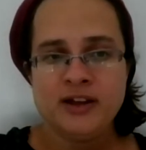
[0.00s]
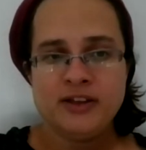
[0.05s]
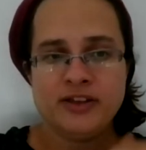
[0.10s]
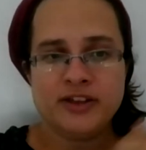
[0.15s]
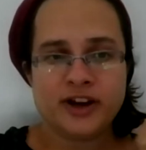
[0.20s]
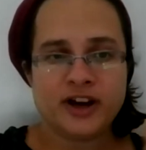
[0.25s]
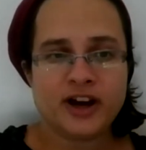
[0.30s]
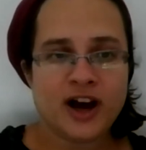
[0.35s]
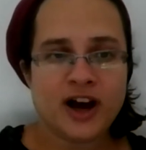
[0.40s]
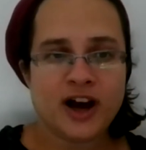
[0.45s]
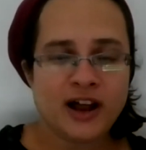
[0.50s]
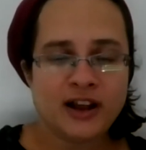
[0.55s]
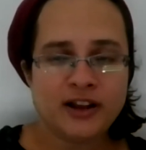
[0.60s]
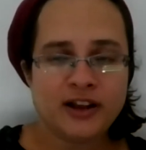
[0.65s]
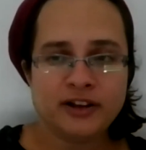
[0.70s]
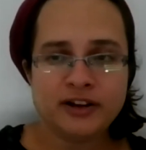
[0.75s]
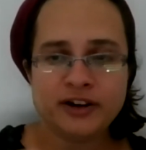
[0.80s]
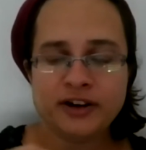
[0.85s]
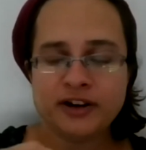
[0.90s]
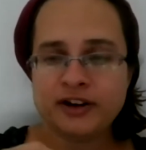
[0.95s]
the
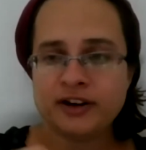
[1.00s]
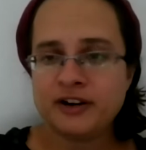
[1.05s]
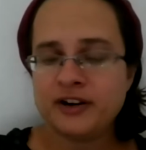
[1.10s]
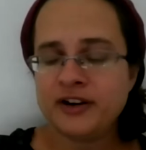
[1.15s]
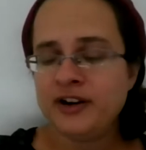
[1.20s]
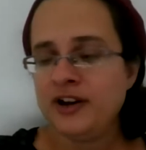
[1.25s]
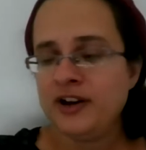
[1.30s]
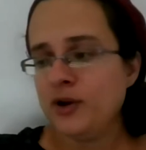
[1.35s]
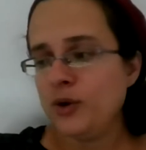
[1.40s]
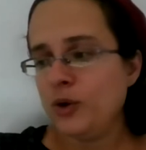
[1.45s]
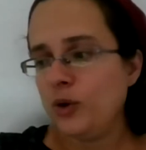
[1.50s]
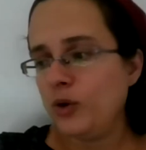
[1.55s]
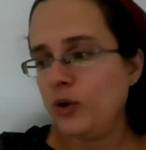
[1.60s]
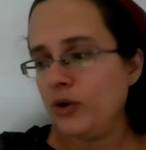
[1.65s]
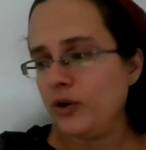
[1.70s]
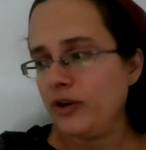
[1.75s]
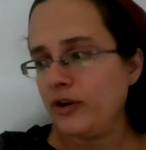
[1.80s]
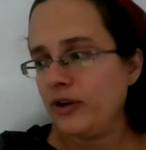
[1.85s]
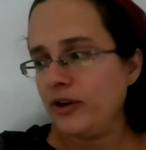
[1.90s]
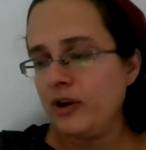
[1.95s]
color
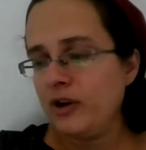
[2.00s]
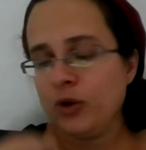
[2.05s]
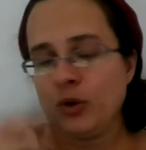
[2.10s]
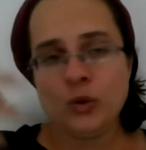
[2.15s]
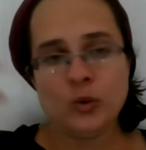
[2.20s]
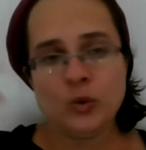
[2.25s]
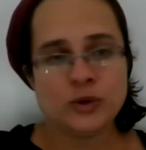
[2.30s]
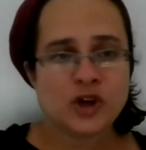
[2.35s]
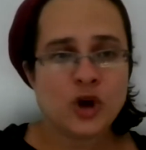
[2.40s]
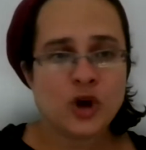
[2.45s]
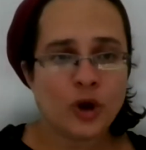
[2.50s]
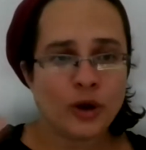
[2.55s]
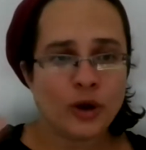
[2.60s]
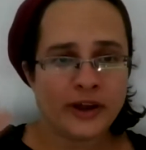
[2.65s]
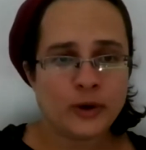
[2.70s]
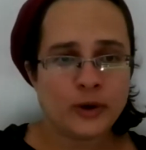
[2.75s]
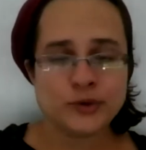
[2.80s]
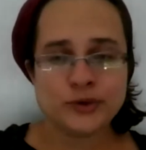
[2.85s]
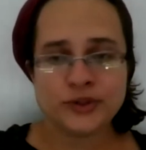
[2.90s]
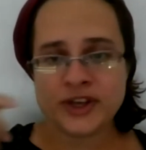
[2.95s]
or who was holding
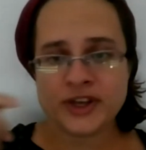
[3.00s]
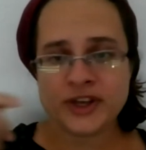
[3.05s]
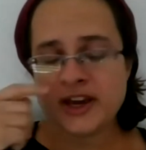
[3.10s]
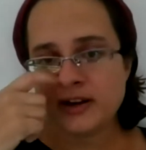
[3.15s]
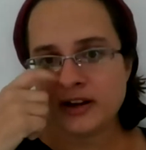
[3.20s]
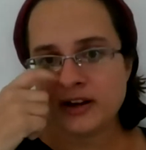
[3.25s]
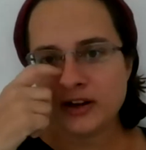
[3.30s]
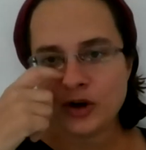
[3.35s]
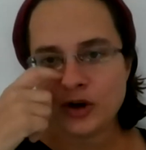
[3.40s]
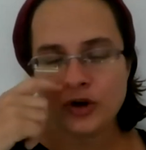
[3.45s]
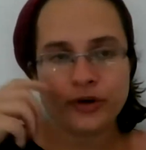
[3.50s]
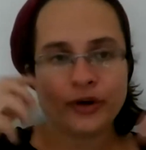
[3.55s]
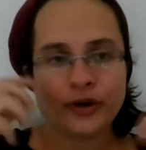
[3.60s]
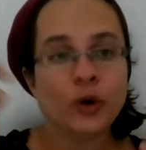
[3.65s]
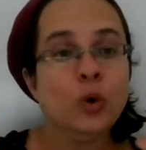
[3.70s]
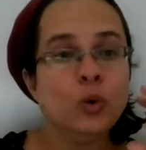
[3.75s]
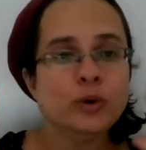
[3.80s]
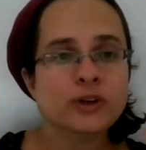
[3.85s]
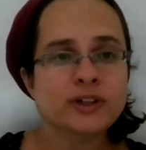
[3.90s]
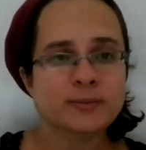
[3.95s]
whose heel or
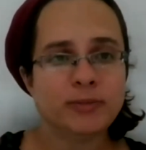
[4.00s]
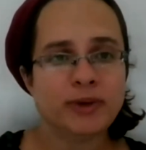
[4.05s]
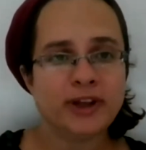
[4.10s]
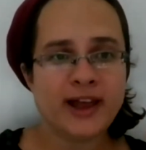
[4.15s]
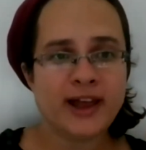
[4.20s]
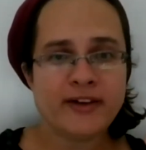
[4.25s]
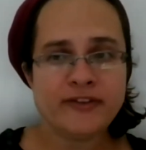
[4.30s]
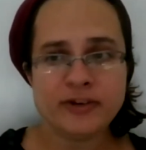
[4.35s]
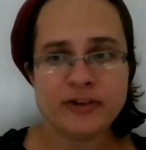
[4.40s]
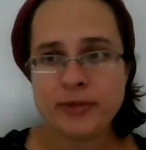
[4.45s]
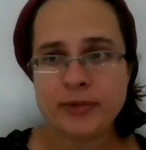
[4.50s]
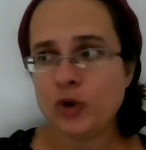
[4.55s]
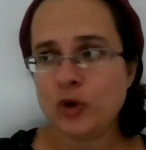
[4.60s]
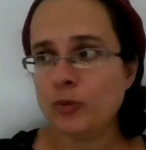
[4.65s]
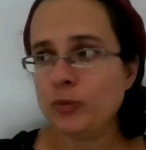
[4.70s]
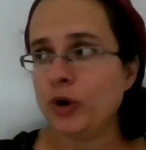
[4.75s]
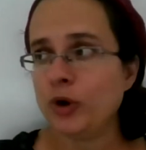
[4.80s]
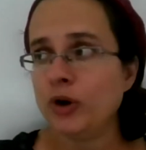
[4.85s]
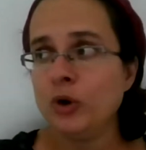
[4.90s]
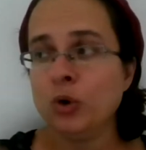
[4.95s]
who was beloved by
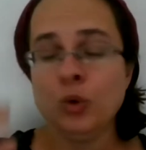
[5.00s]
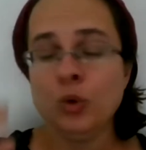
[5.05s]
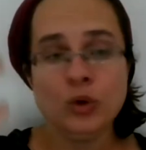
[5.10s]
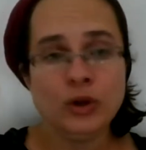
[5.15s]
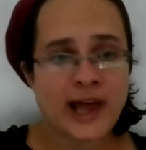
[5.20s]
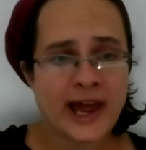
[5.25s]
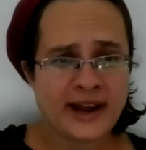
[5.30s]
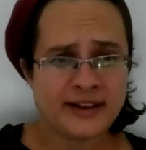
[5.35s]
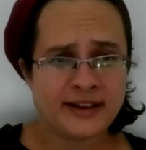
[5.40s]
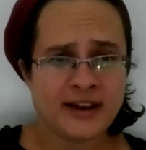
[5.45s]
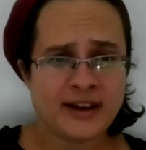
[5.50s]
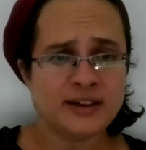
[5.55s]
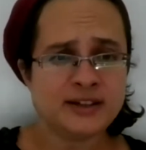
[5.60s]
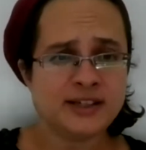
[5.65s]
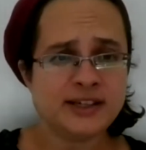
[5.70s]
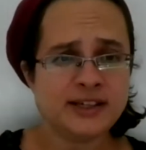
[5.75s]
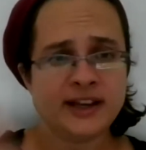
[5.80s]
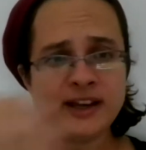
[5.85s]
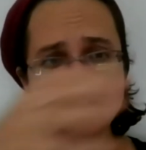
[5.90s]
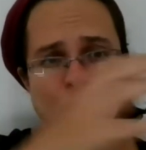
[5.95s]
Umar, who liked
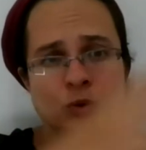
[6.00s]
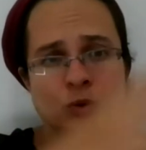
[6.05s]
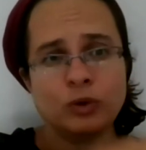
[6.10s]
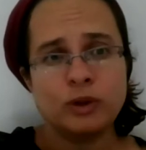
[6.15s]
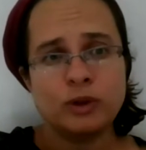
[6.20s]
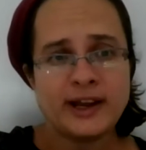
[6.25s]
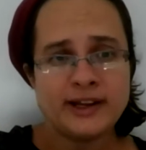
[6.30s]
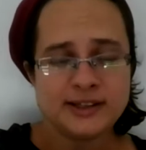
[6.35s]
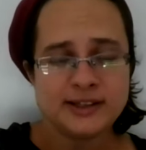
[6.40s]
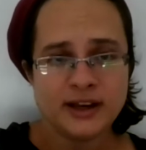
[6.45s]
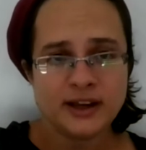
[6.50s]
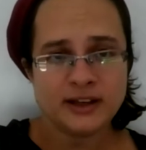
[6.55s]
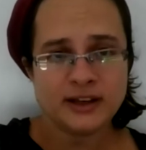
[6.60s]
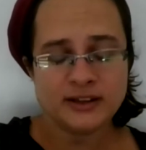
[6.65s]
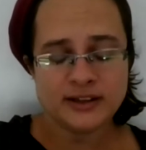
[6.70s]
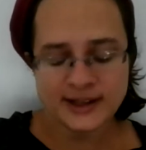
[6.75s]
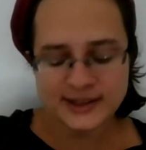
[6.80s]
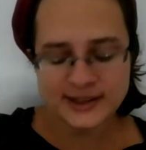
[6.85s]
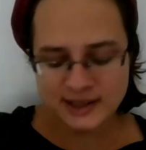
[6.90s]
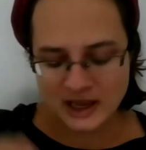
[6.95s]
hunting and who liked sitting in
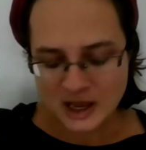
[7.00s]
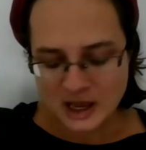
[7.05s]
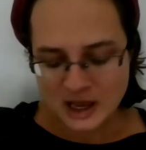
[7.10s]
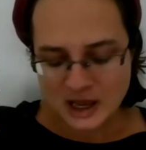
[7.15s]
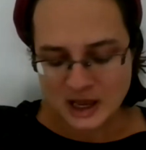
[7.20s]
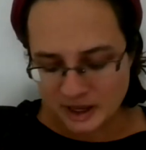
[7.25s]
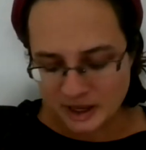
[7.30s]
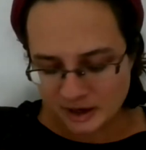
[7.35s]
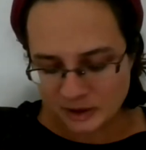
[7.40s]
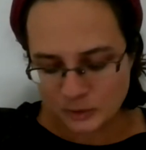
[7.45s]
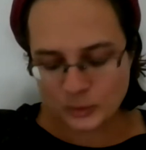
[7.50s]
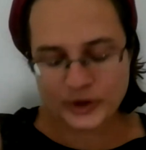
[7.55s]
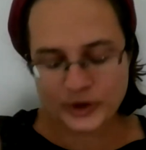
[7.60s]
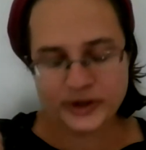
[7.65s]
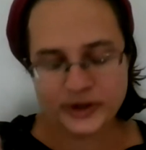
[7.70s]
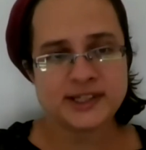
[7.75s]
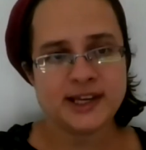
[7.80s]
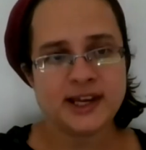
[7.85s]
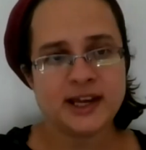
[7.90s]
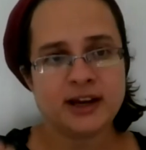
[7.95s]
tents. Here we're
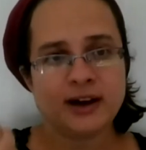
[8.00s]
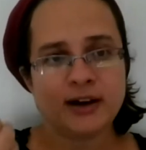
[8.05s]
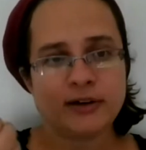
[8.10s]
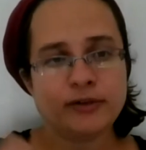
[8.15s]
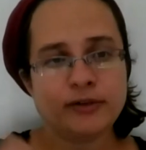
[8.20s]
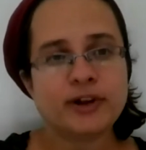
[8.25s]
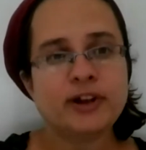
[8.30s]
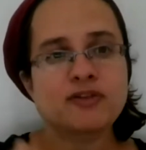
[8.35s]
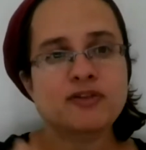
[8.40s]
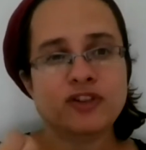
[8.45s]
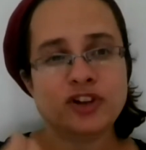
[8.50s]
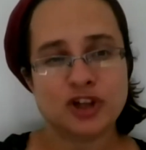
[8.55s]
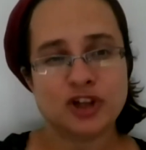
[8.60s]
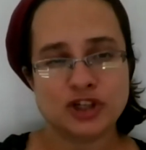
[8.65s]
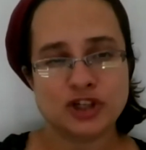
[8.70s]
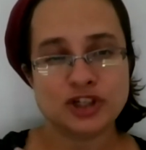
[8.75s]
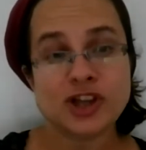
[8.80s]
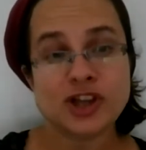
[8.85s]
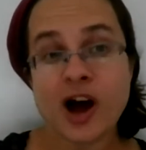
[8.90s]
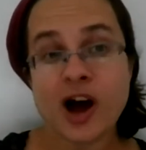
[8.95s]
seeing a real
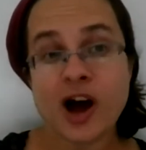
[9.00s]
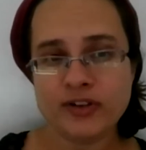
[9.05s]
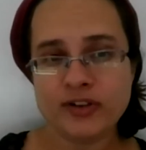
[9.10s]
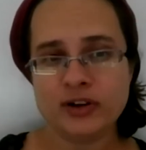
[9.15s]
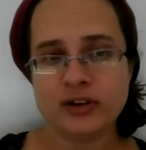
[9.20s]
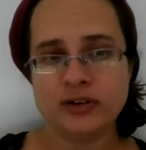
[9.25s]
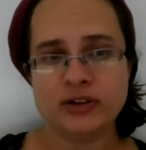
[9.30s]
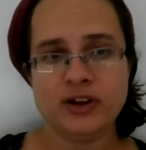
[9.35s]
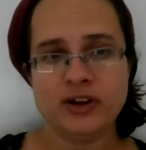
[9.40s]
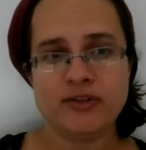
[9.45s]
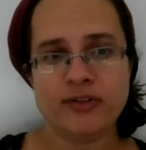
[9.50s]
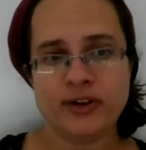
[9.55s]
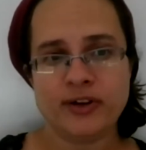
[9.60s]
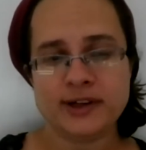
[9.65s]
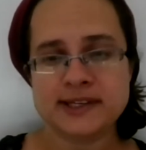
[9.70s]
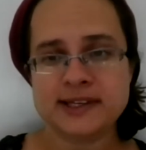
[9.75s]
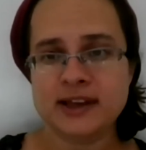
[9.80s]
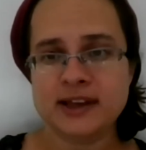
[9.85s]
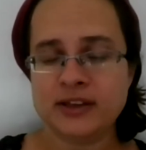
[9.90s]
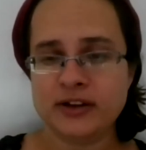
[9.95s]
philosophical
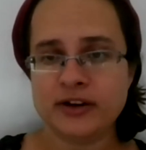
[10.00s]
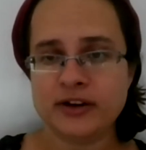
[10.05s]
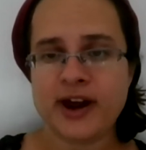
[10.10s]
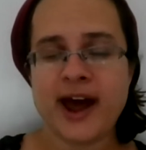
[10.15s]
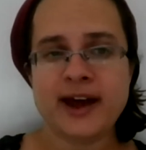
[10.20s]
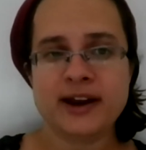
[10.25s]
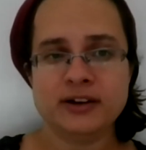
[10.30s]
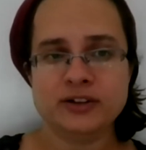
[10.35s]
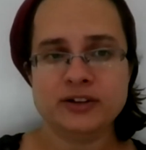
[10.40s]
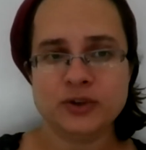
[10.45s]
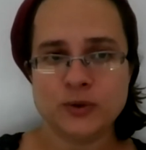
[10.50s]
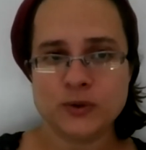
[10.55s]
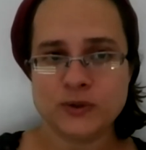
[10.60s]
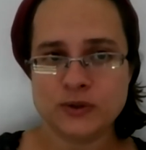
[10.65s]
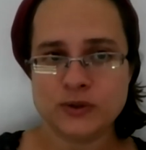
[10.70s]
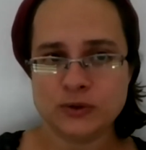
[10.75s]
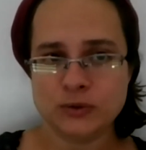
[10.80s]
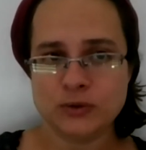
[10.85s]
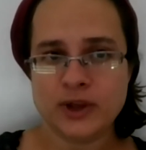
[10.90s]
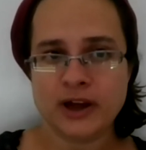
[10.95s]
difference in their
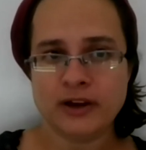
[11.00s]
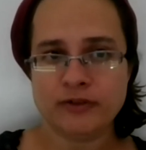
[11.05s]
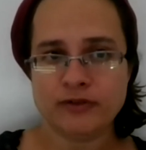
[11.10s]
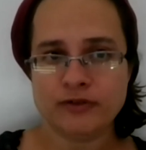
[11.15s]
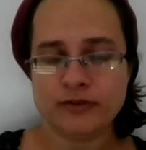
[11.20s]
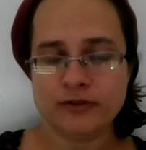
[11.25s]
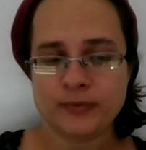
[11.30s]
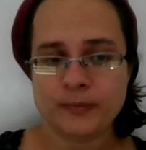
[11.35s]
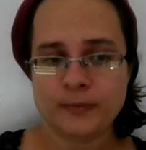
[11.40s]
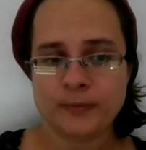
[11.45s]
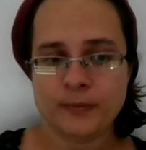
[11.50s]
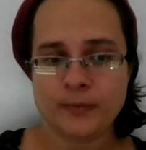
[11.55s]
attitudes to life.